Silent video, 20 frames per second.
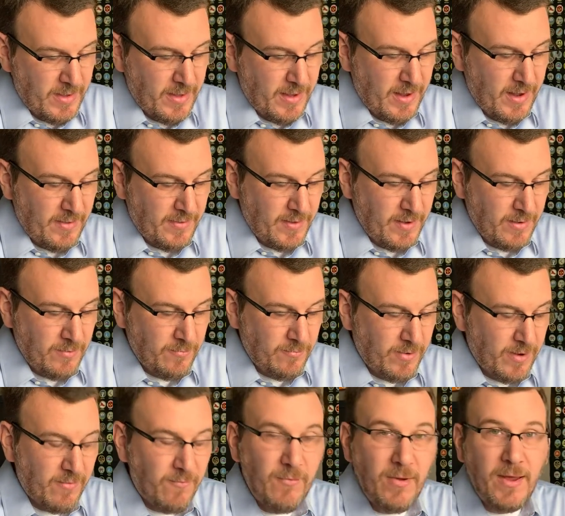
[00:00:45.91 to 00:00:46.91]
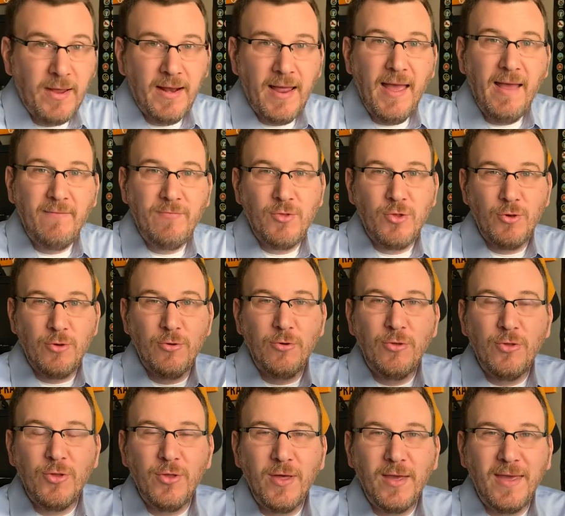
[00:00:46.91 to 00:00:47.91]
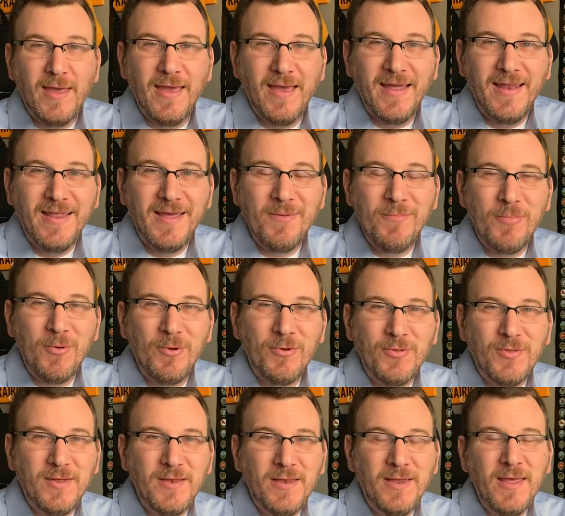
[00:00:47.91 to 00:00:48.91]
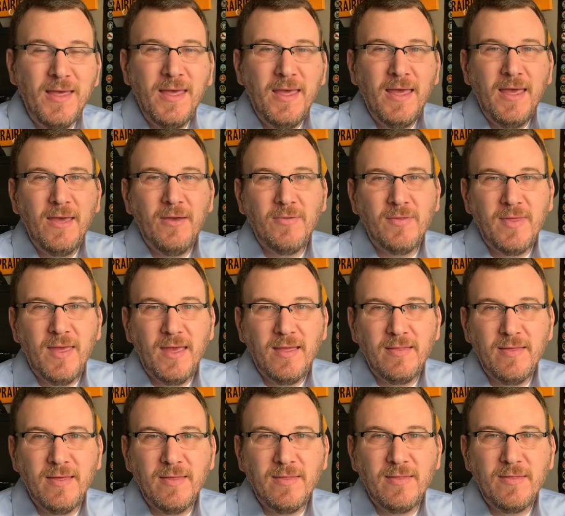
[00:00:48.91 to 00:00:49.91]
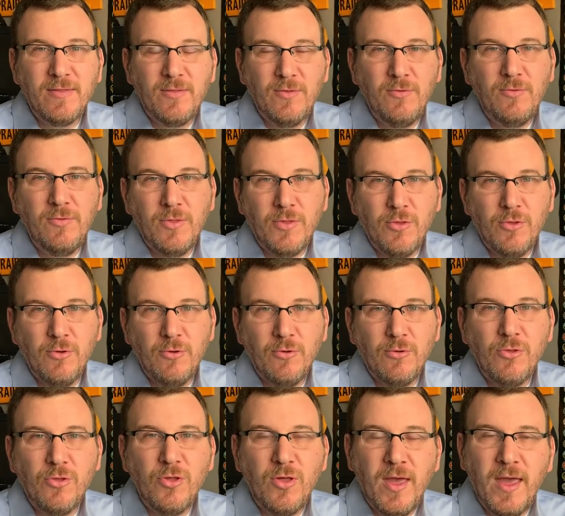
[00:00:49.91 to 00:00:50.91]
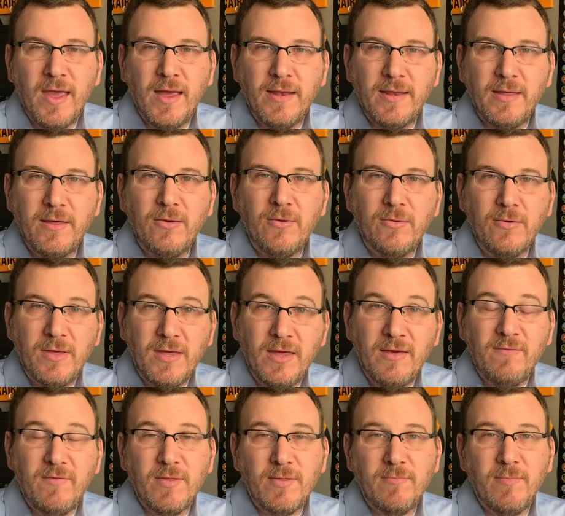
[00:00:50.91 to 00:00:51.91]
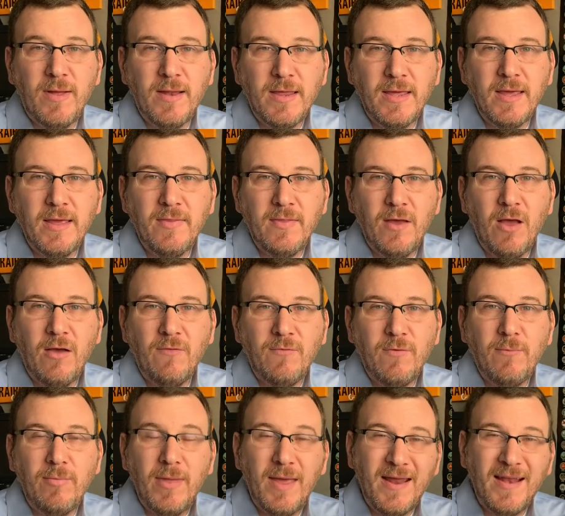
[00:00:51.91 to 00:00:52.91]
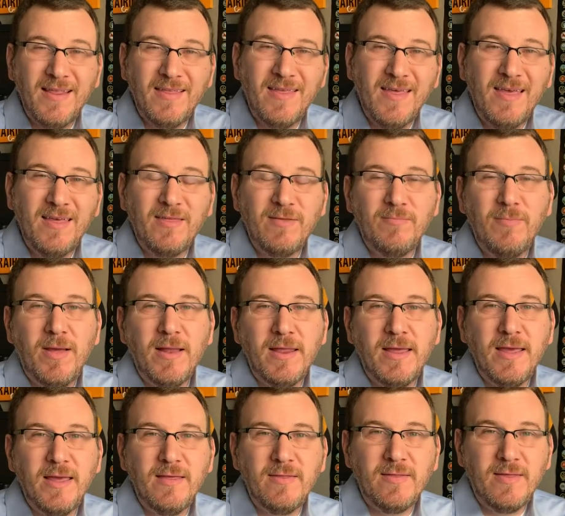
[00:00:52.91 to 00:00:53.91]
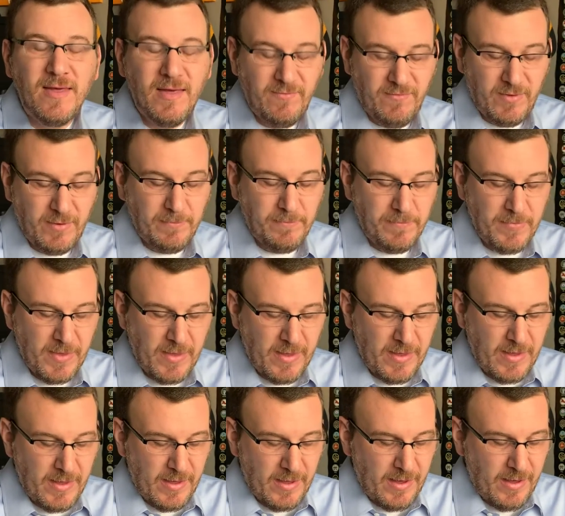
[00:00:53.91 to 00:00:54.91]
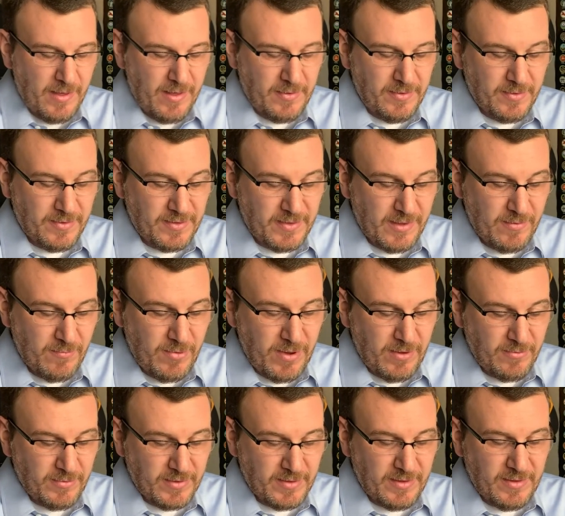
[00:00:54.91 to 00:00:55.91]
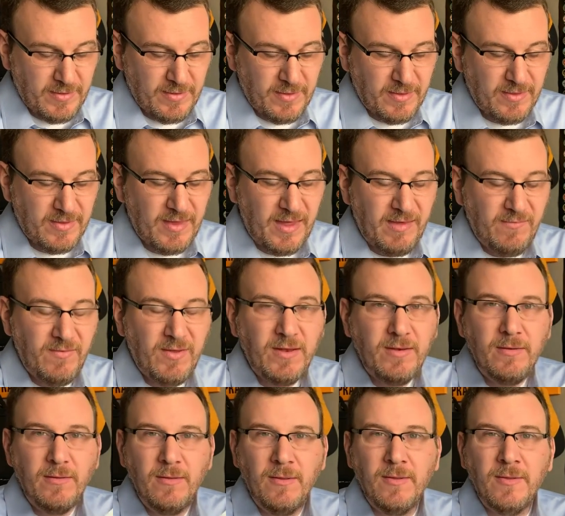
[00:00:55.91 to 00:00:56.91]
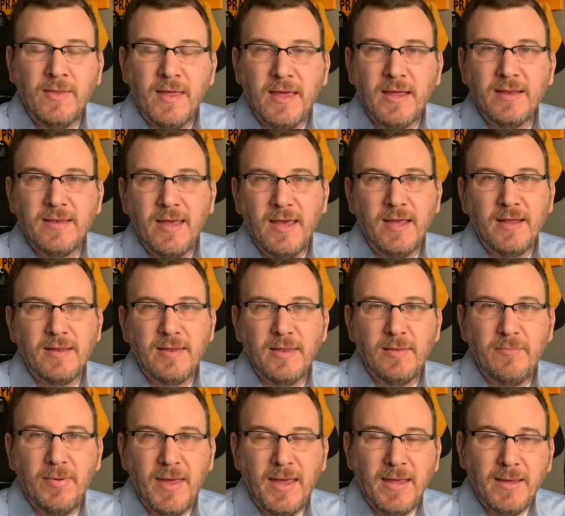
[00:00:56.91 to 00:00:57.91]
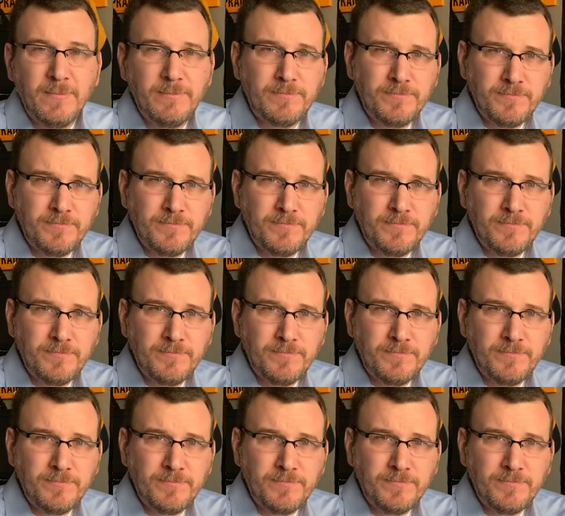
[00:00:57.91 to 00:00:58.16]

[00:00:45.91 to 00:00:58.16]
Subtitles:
And then whenever we can have church again in person, he'll take this to the church and he'll give his money in the offering plate, and it's his money he's giving. The same way with the saving, they can take it to the bank,